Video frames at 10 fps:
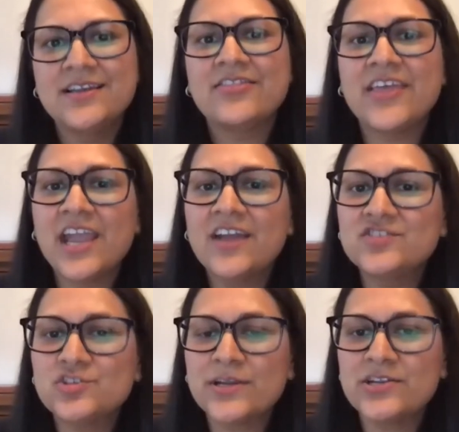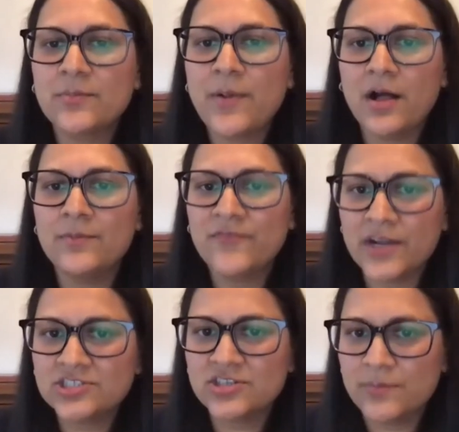They have joined our Palm
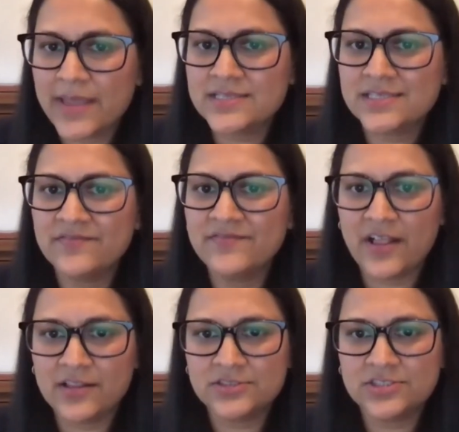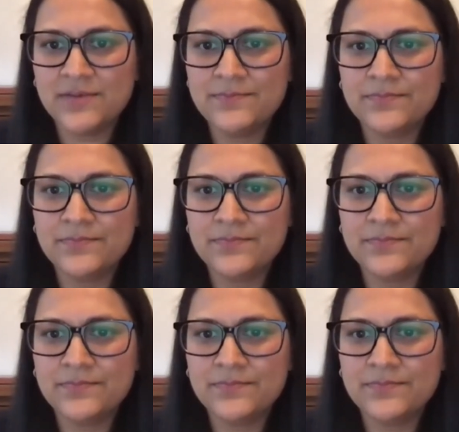Functional Medicine Fellowship.